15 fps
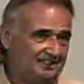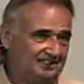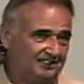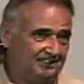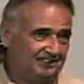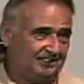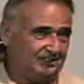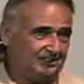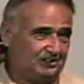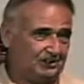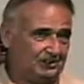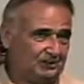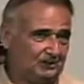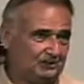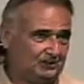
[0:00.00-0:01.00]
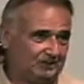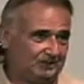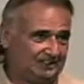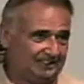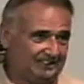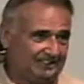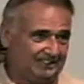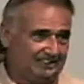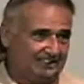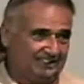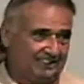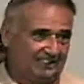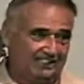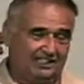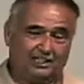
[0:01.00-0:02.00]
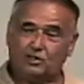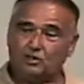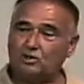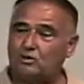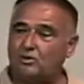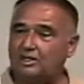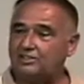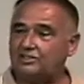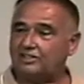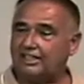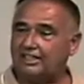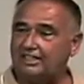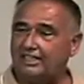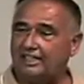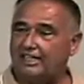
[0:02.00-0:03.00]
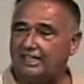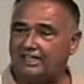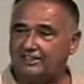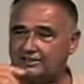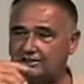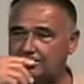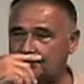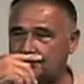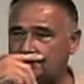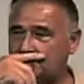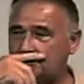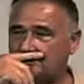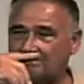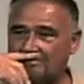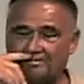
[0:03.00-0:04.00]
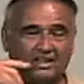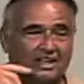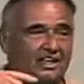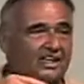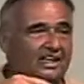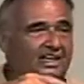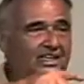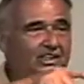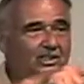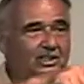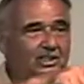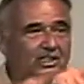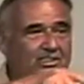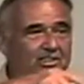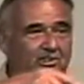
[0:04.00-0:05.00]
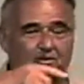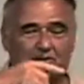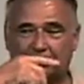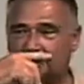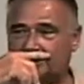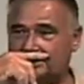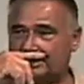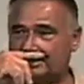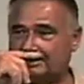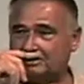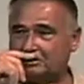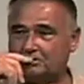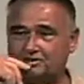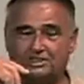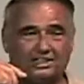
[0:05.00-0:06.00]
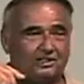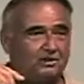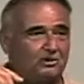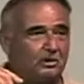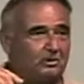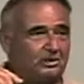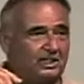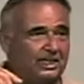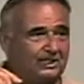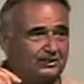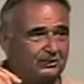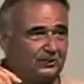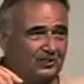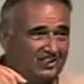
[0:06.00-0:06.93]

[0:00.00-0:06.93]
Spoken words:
So, now your question I didn't answer And his question, I told you I don't know the answer.